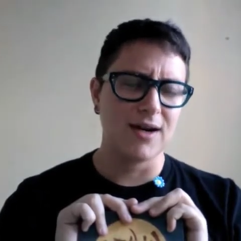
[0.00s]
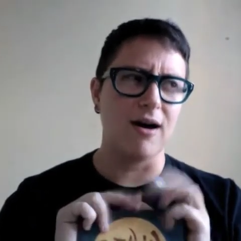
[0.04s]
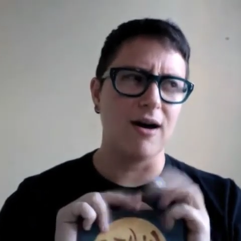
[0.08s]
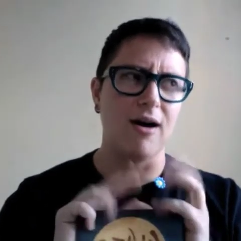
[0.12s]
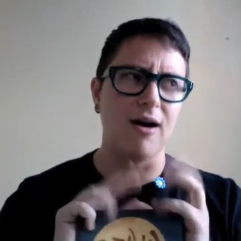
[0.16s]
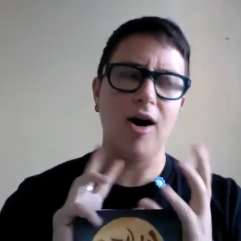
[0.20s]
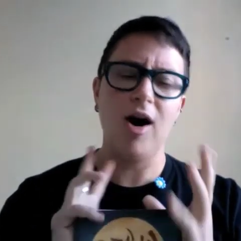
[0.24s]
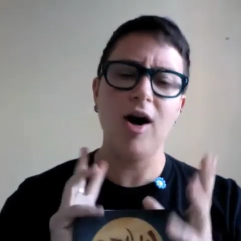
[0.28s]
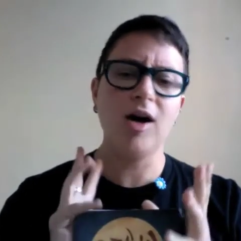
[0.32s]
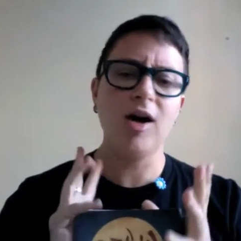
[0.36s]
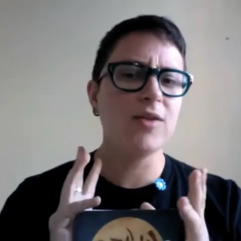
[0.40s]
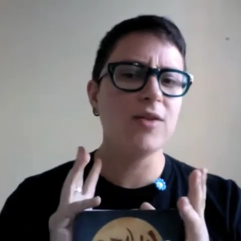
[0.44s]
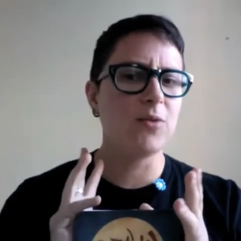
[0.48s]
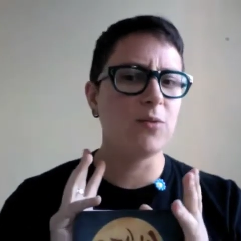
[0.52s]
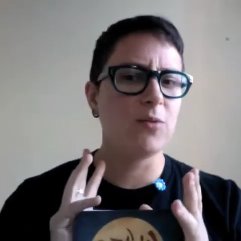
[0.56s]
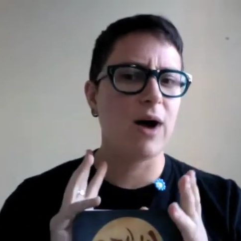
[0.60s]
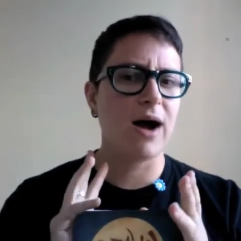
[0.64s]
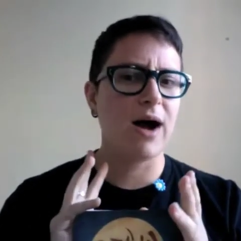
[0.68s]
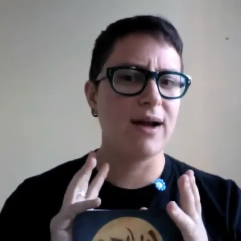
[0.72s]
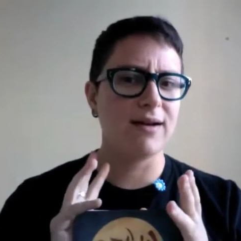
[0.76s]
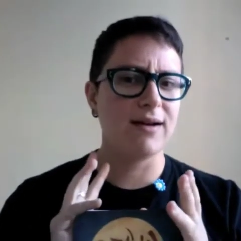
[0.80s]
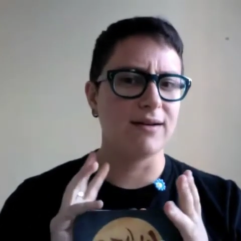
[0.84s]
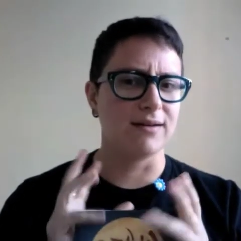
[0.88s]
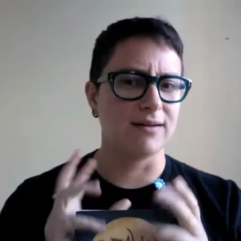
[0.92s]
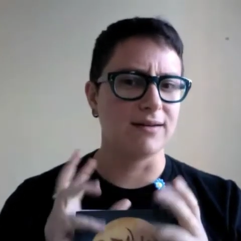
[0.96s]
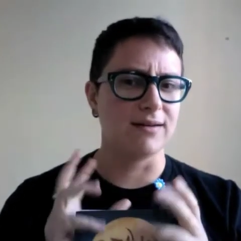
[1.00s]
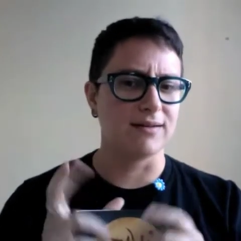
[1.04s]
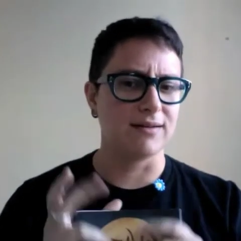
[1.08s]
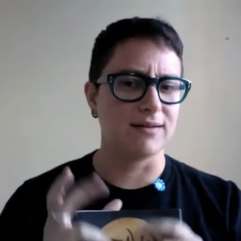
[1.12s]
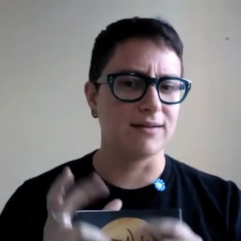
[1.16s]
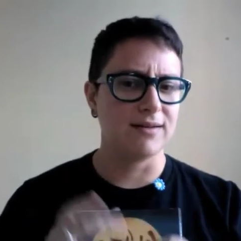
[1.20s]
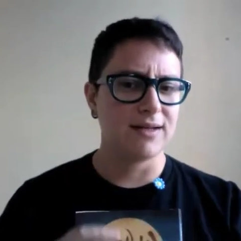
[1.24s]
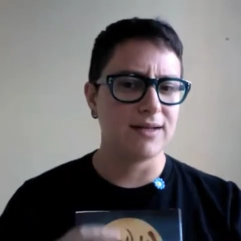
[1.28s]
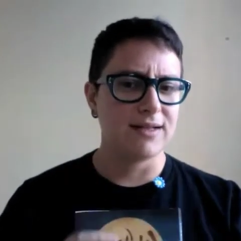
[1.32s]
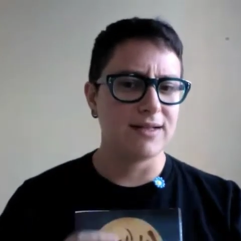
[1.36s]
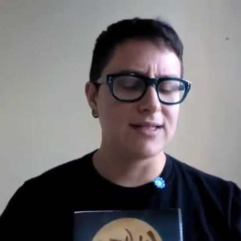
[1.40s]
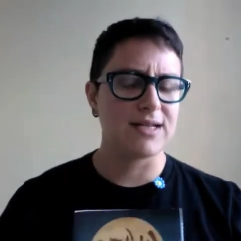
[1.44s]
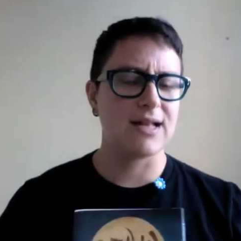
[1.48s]
all the while
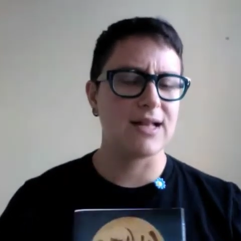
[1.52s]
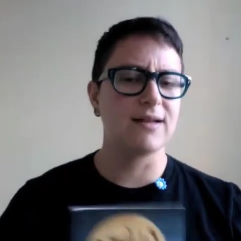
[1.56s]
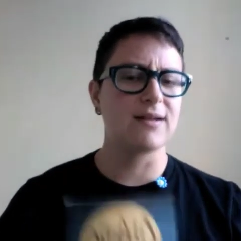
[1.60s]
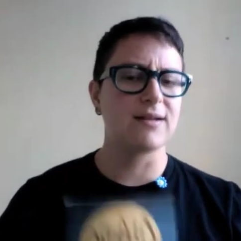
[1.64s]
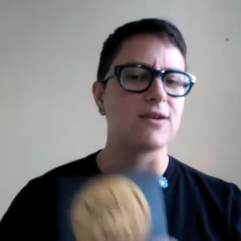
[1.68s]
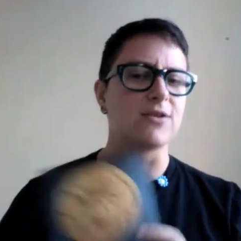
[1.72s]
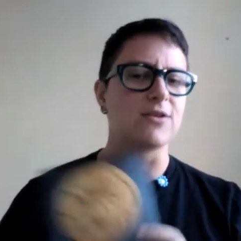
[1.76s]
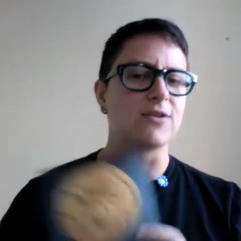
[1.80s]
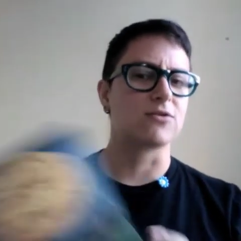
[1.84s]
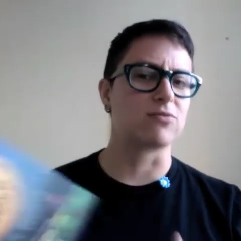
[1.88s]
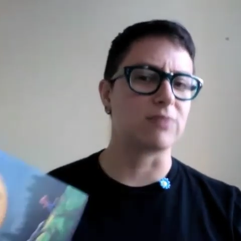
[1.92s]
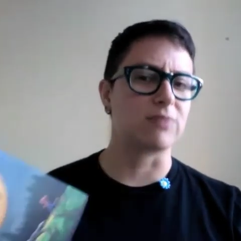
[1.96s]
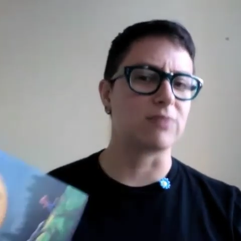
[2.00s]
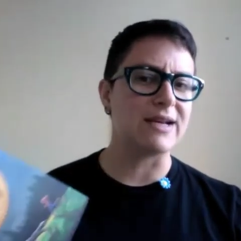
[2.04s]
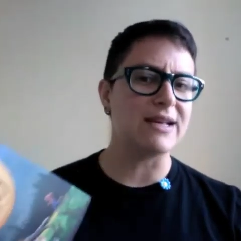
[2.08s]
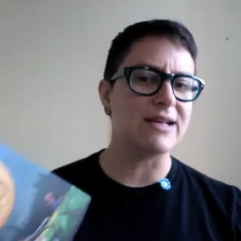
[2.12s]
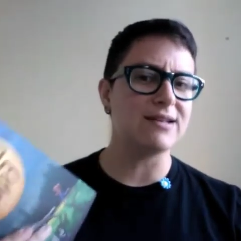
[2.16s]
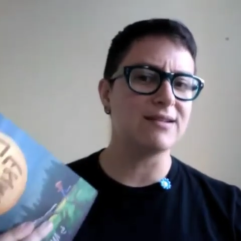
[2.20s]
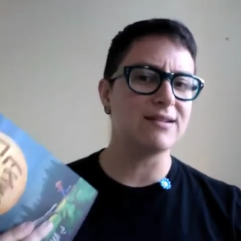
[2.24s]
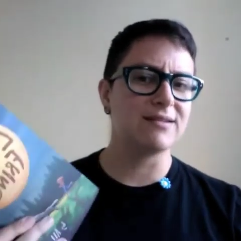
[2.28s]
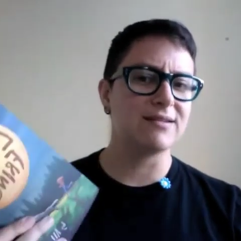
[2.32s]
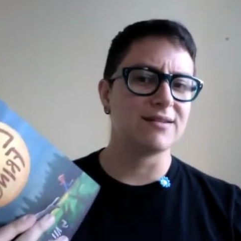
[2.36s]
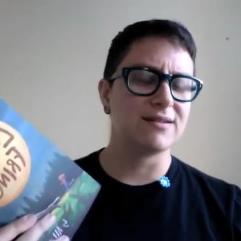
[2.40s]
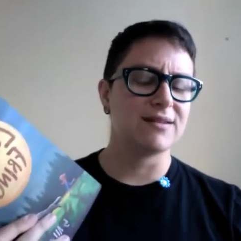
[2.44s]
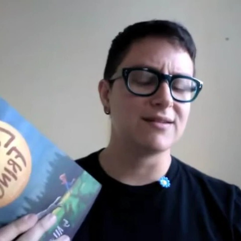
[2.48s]
telling a great